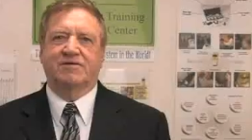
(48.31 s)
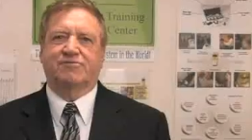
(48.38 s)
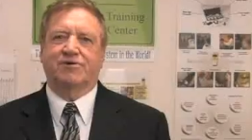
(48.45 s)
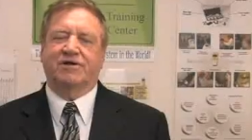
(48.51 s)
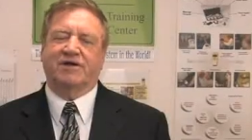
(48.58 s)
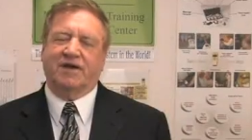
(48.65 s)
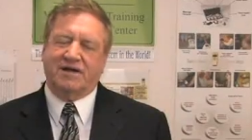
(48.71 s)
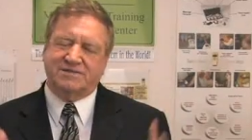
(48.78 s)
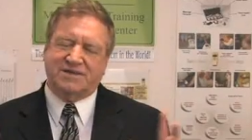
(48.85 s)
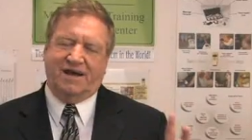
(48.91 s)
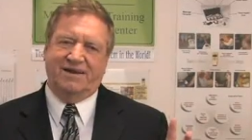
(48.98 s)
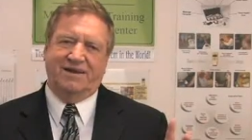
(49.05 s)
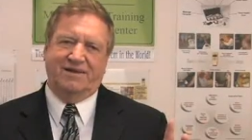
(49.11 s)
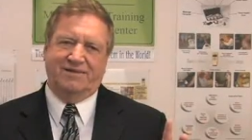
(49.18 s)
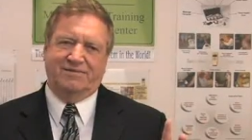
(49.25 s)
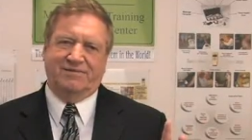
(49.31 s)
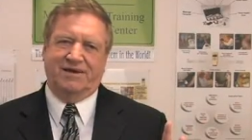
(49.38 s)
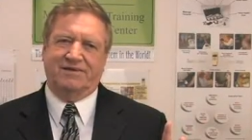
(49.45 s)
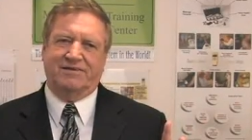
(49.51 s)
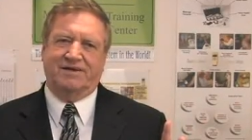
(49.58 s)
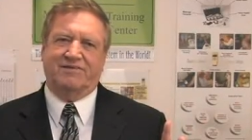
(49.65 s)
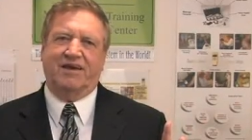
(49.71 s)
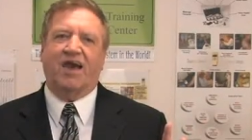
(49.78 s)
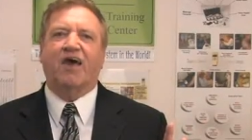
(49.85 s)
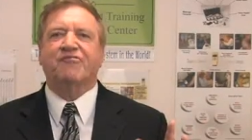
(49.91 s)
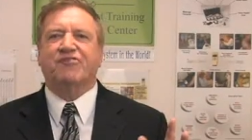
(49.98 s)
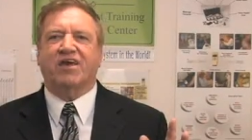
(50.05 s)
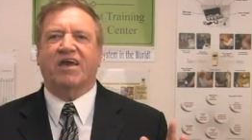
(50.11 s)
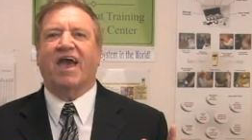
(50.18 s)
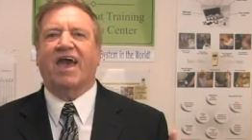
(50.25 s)
really exciting to think that the
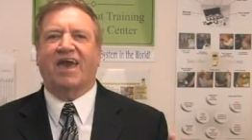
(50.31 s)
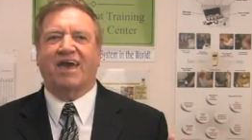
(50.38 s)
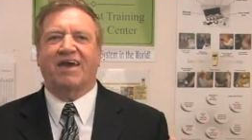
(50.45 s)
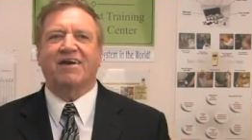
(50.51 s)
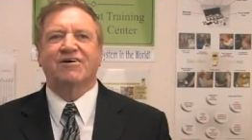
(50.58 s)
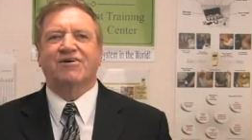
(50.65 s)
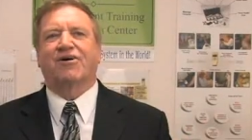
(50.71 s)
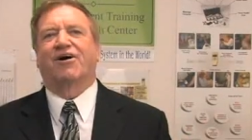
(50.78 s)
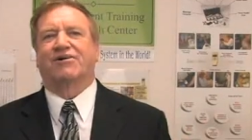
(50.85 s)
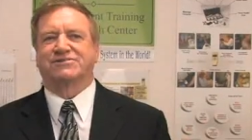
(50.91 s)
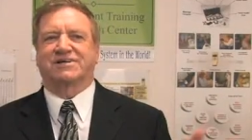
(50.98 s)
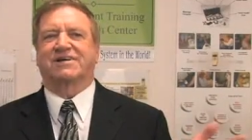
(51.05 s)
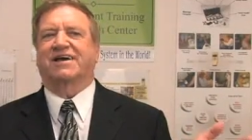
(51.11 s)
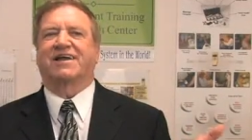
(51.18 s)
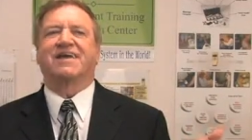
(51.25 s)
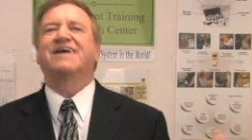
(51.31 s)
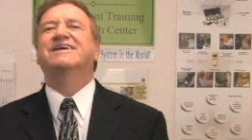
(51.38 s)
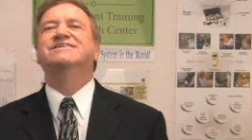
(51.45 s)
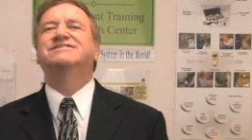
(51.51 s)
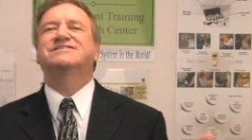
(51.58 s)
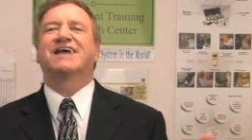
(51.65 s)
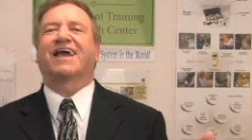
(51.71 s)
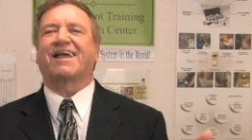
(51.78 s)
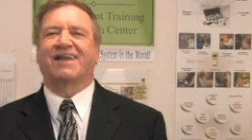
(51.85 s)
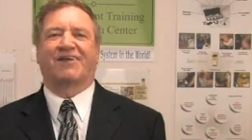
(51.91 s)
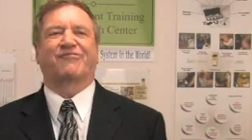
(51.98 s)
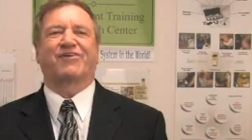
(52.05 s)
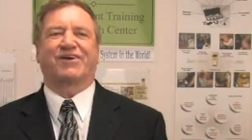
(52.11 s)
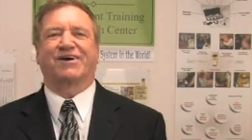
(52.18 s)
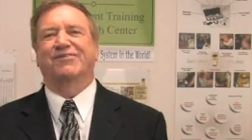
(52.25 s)
FDA calls it an
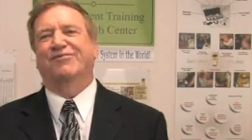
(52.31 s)
insignificant